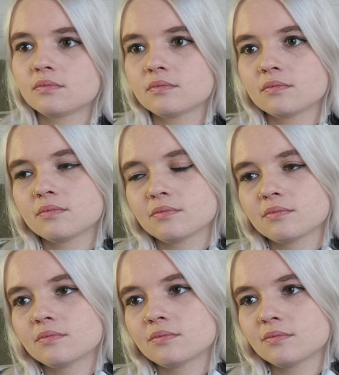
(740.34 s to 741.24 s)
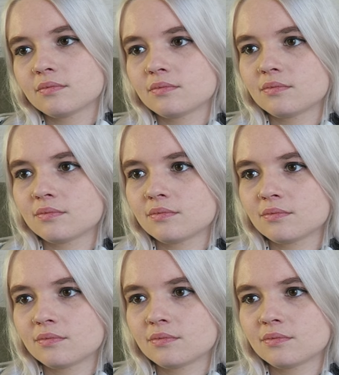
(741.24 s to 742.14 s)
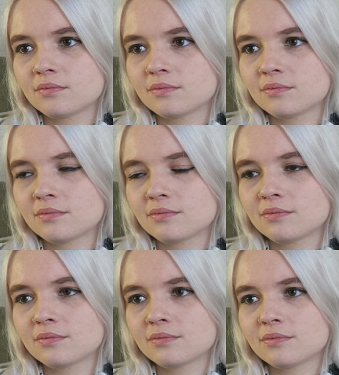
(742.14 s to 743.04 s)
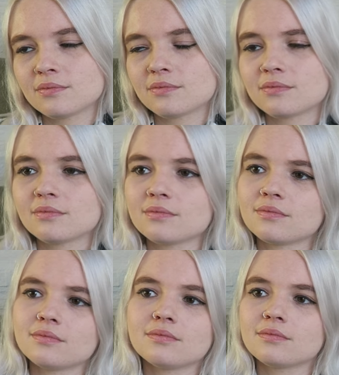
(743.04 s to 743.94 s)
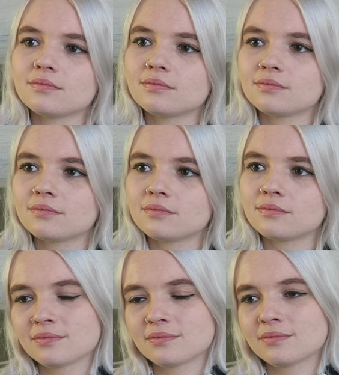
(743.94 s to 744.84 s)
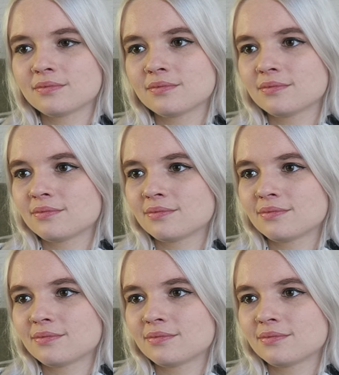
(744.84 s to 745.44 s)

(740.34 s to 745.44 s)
[no speech]